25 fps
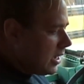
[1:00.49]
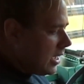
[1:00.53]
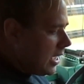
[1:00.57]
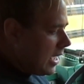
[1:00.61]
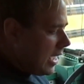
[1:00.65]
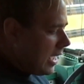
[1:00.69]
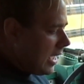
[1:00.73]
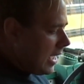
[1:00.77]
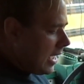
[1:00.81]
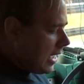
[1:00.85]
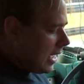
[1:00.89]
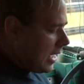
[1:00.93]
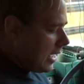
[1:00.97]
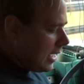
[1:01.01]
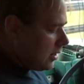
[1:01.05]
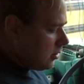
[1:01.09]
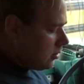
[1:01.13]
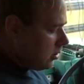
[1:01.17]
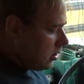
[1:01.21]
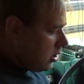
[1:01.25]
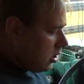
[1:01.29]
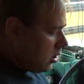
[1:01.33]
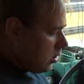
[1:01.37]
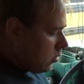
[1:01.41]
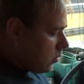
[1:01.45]
And
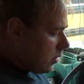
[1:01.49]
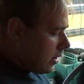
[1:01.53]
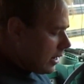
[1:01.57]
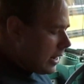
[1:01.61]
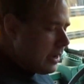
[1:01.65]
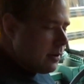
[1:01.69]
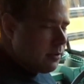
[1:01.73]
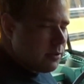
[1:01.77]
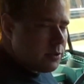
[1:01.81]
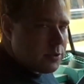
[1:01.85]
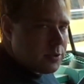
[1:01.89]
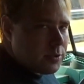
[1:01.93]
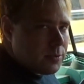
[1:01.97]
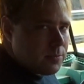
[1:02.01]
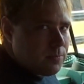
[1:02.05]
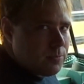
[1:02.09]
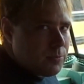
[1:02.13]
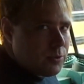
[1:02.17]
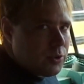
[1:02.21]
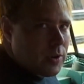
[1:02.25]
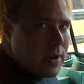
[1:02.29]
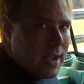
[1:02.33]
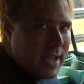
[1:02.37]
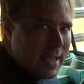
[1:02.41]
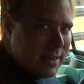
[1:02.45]
when I was
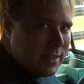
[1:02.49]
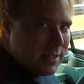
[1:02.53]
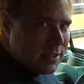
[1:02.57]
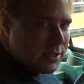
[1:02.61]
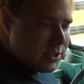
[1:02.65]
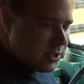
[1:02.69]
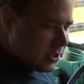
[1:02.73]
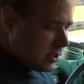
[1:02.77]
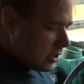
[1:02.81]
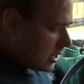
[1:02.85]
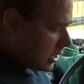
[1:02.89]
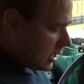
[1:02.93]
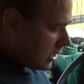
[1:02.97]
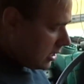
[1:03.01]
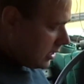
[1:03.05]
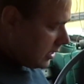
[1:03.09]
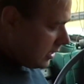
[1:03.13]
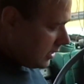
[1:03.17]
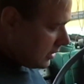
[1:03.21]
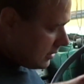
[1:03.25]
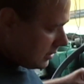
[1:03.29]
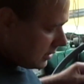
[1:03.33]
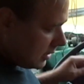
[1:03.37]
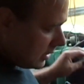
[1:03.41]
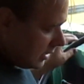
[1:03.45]
trying to start
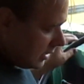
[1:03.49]
it,